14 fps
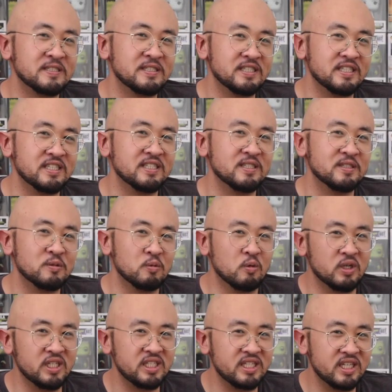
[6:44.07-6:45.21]
Yeah,
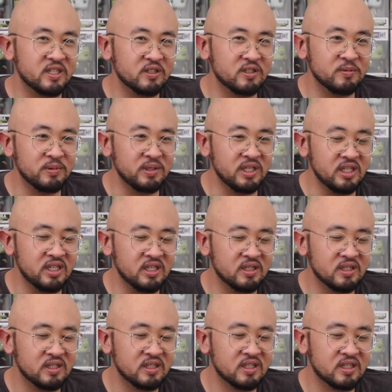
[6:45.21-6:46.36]
what is it gonna be?
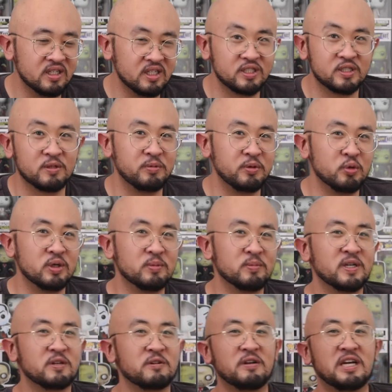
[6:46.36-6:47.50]
It's gonna be one of my
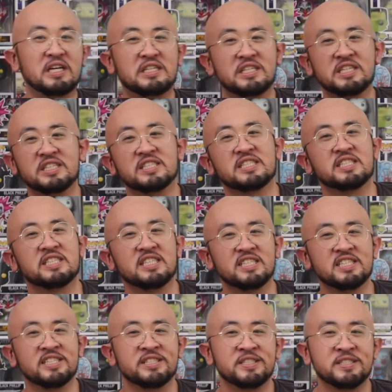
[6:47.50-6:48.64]
creations,
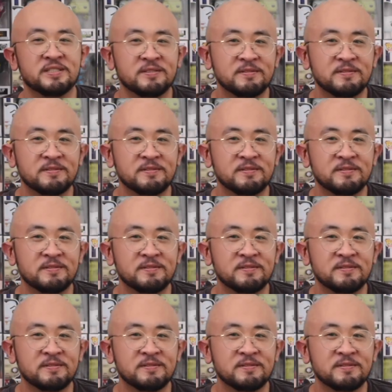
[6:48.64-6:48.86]
and